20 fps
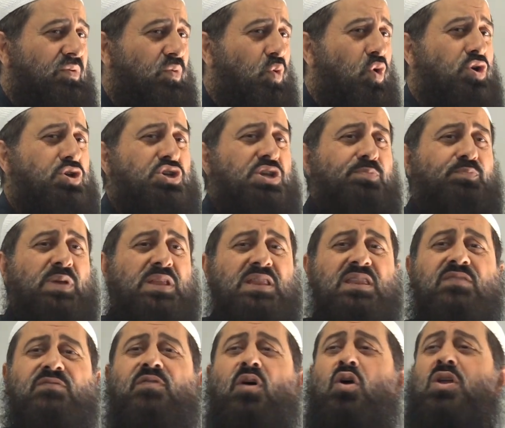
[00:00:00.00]

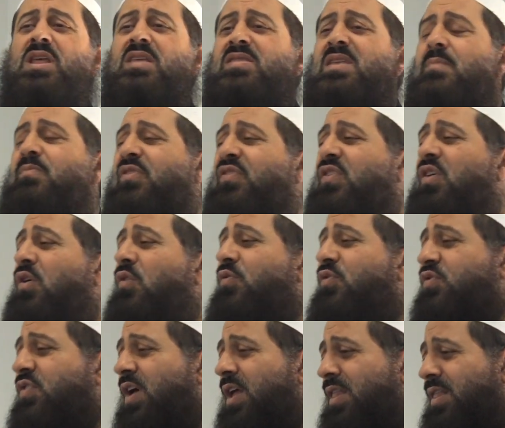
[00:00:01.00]
Worshipping, devoting
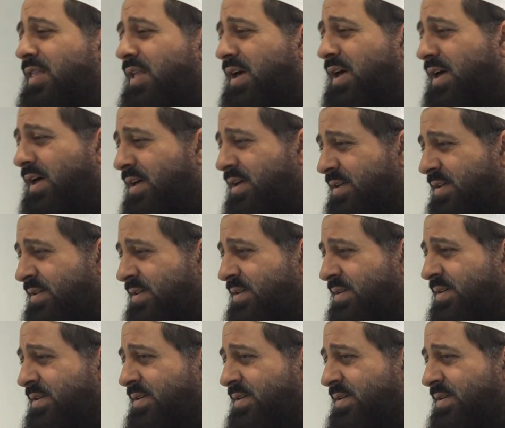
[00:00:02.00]
themselves to Allah,